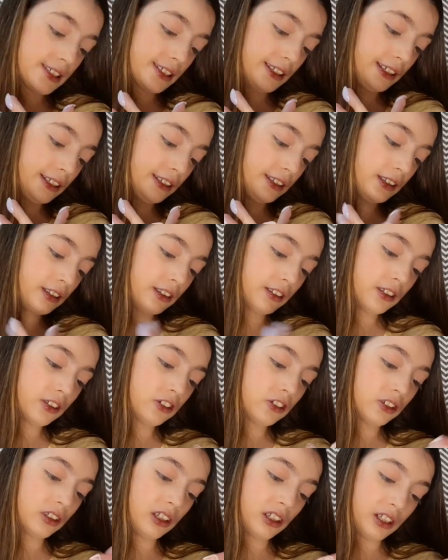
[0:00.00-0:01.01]
in the
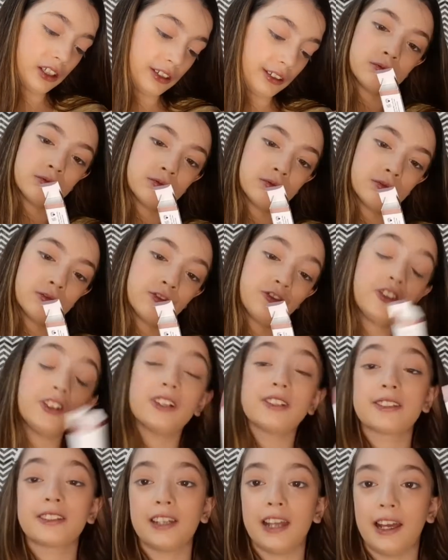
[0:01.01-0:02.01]
shade
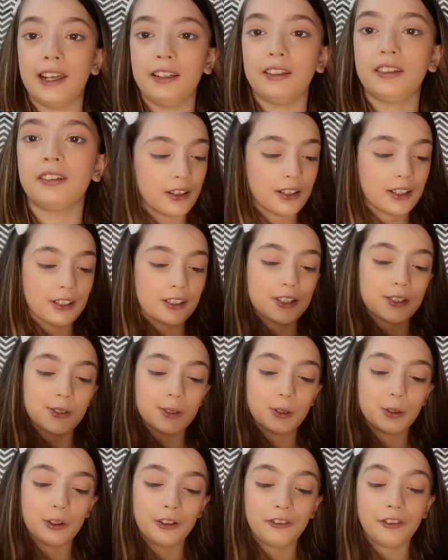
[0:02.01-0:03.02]
First Light.
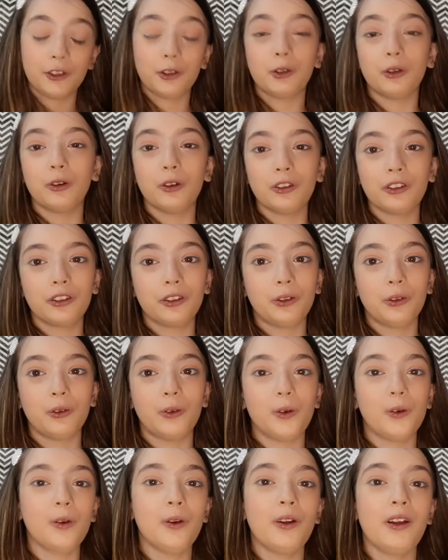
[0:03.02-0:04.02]
So if you don't
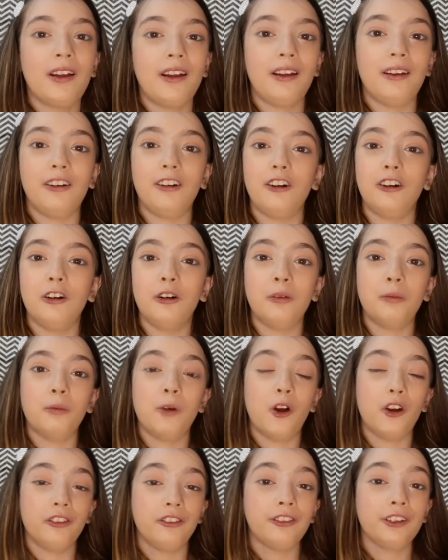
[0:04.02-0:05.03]
know, uh,
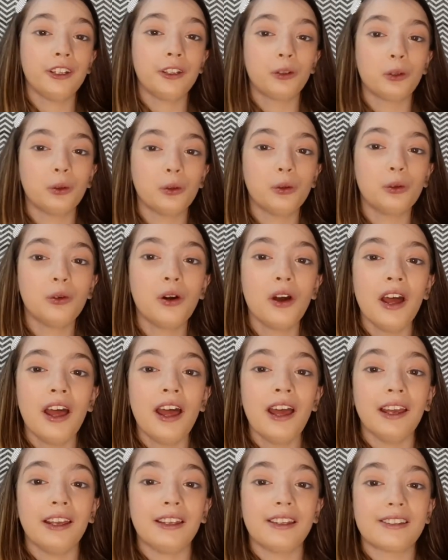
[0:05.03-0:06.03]
Morphe 2
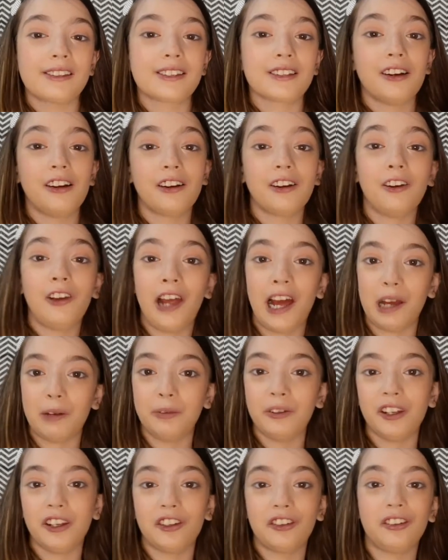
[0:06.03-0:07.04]
is a
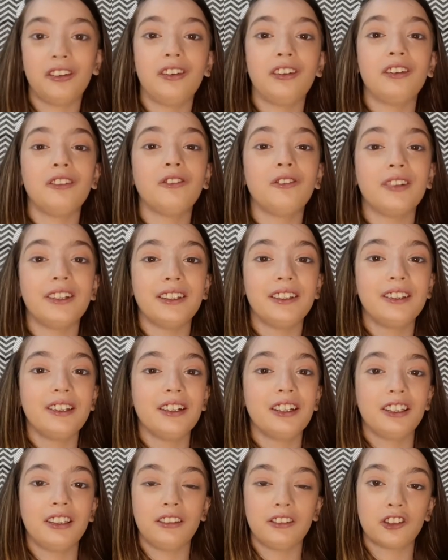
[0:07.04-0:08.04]
collaboration with
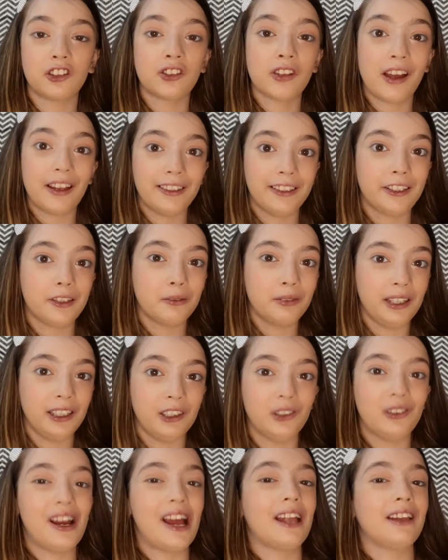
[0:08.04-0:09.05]
Charli
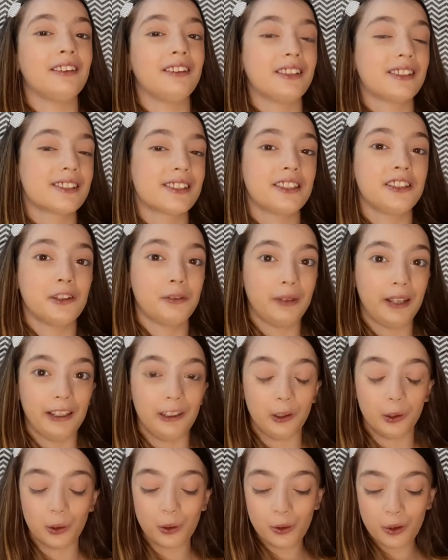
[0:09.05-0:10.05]
D'Amelio and Dixie
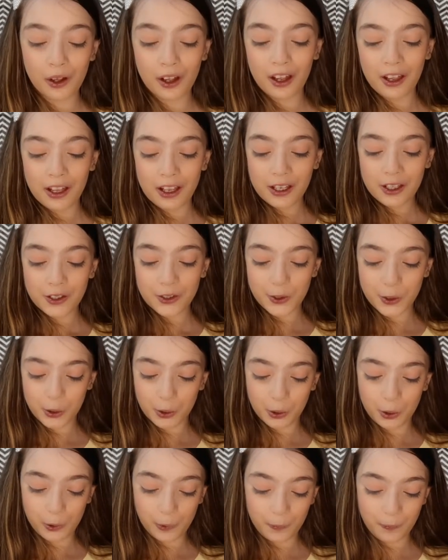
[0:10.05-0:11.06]
D'Amelio.
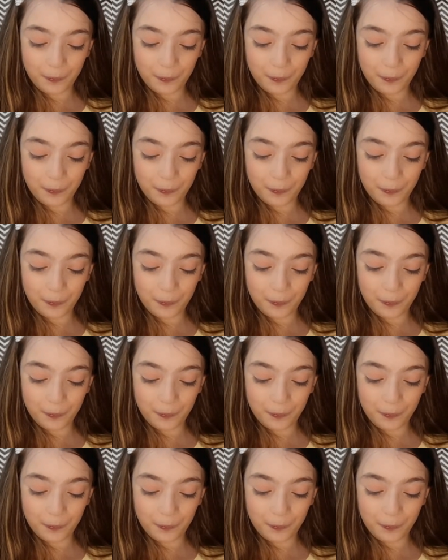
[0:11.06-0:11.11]
So